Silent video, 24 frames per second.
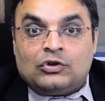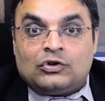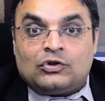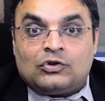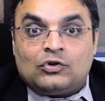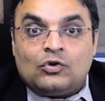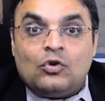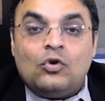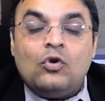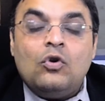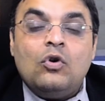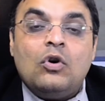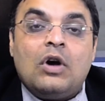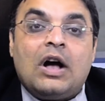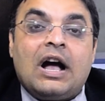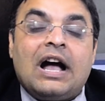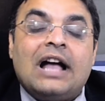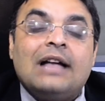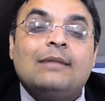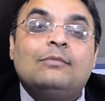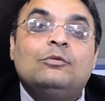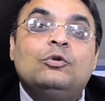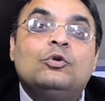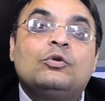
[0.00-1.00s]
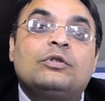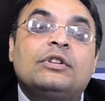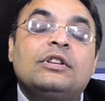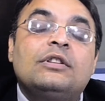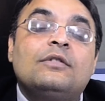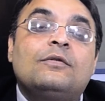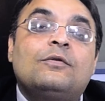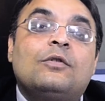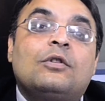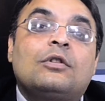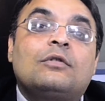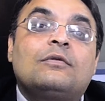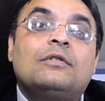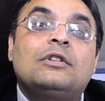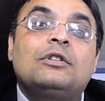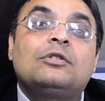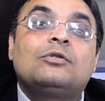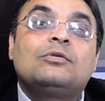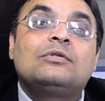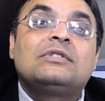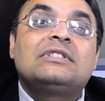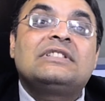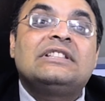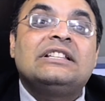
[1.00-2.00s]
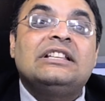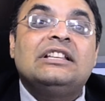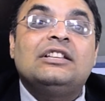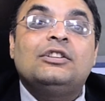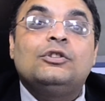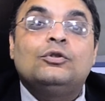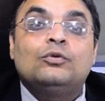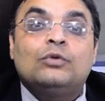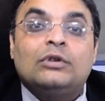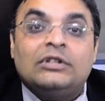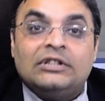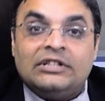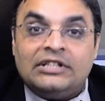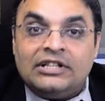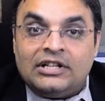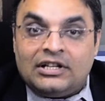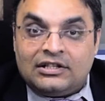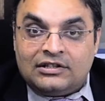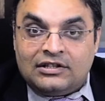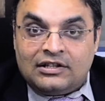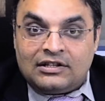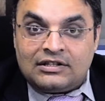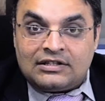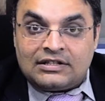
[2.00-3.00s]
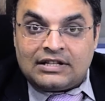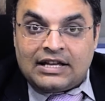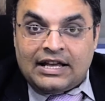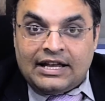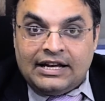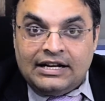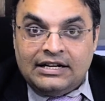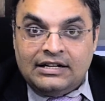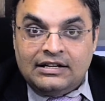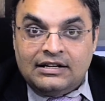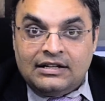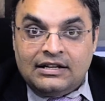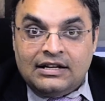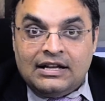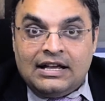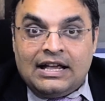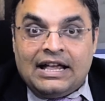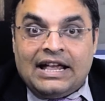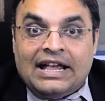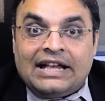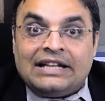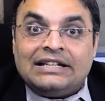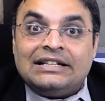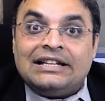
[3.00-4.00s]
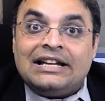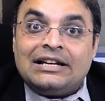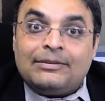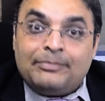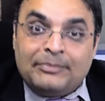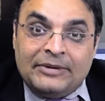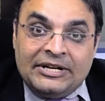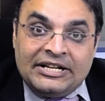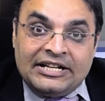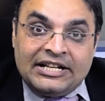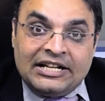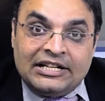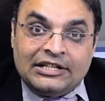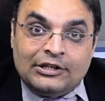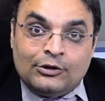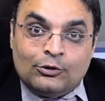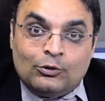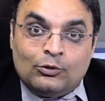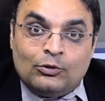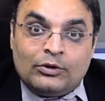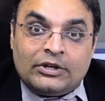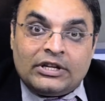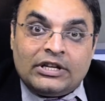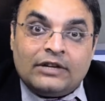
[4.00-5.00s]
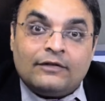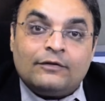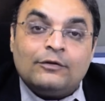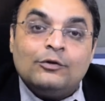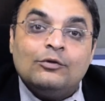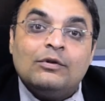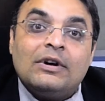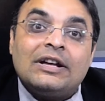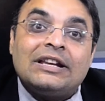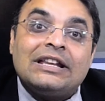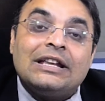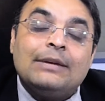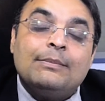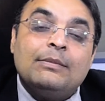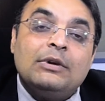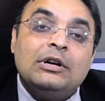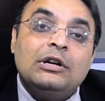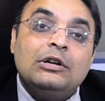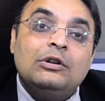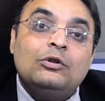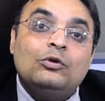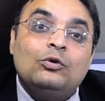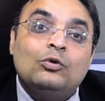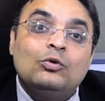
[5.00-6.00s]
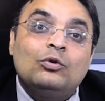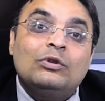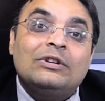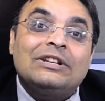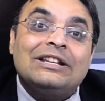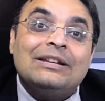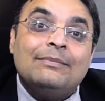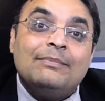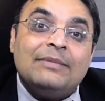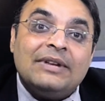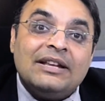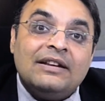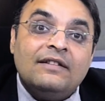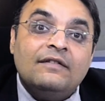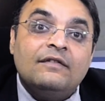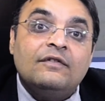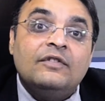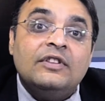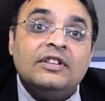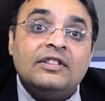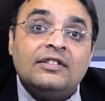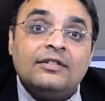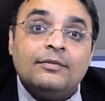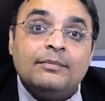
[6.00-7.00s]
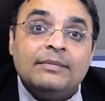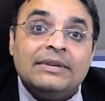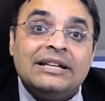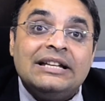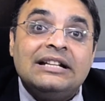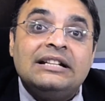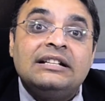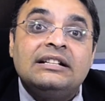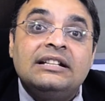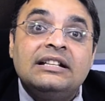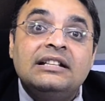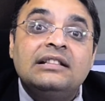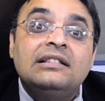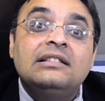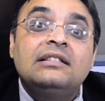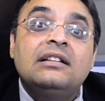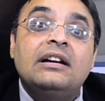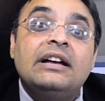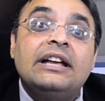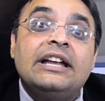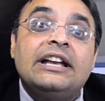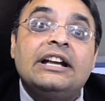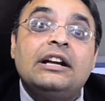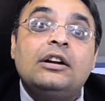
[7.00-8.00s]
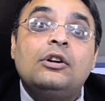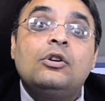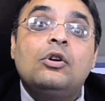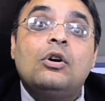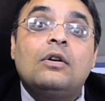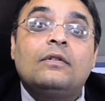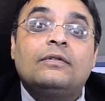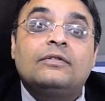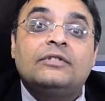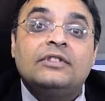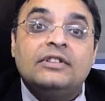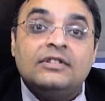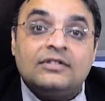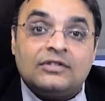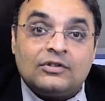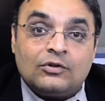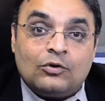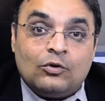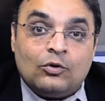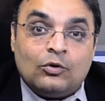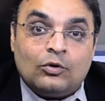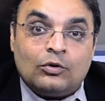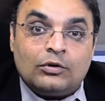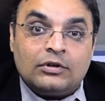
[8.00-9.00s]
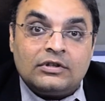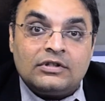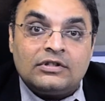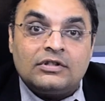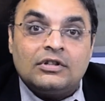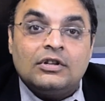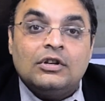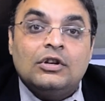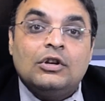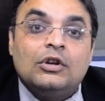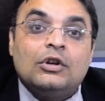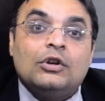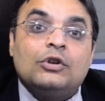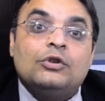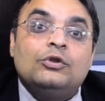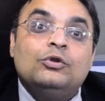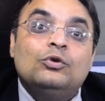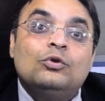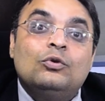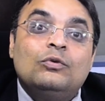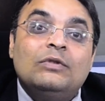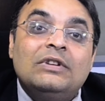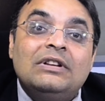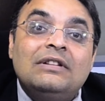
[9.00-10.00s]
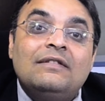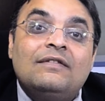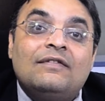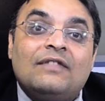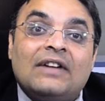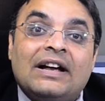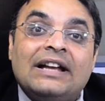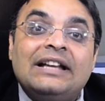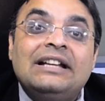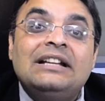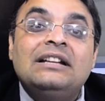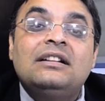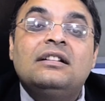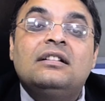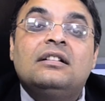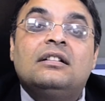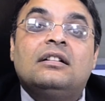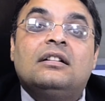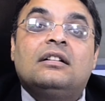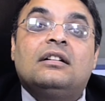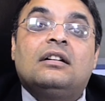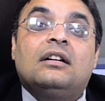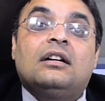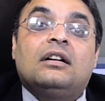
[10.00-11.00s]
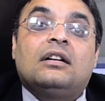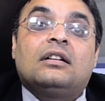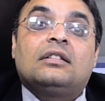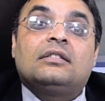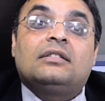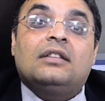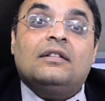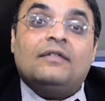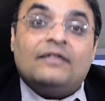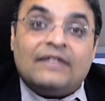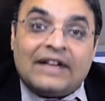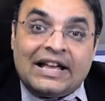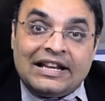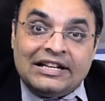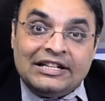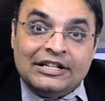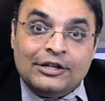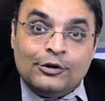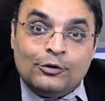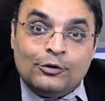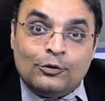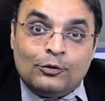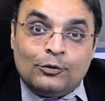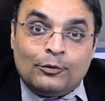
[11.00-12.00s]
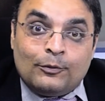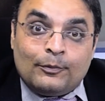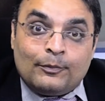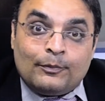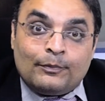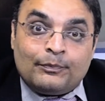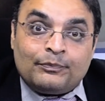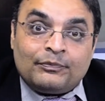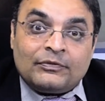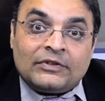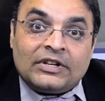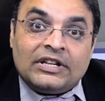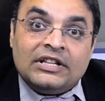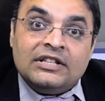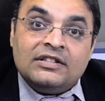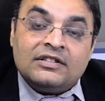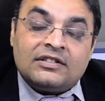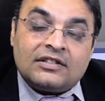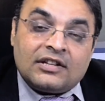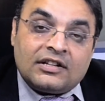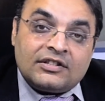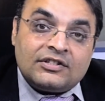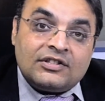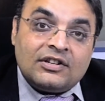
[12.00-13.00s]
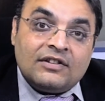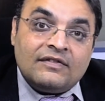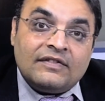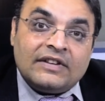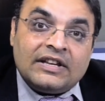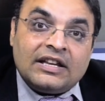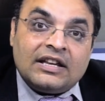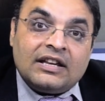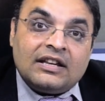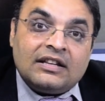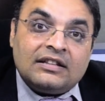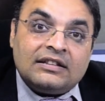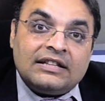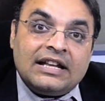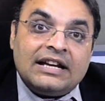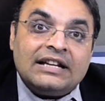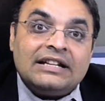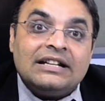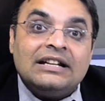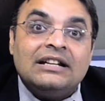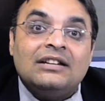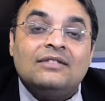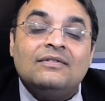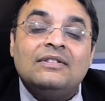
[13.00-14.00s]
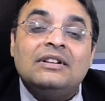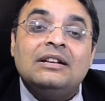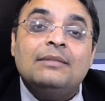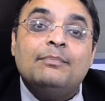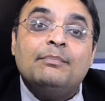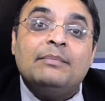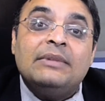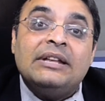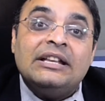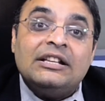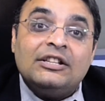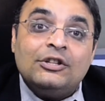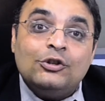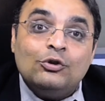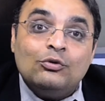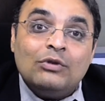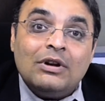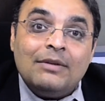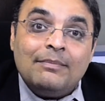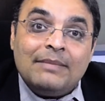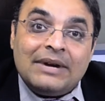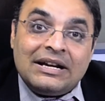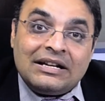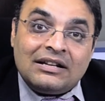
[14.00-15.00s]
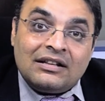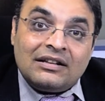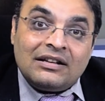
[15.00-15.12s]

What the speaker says: So I am looking forward to seeing you on the other side, and let me tell you, if you are able to remain with me till the end of this course, you will find the value in such a way that it will make you a better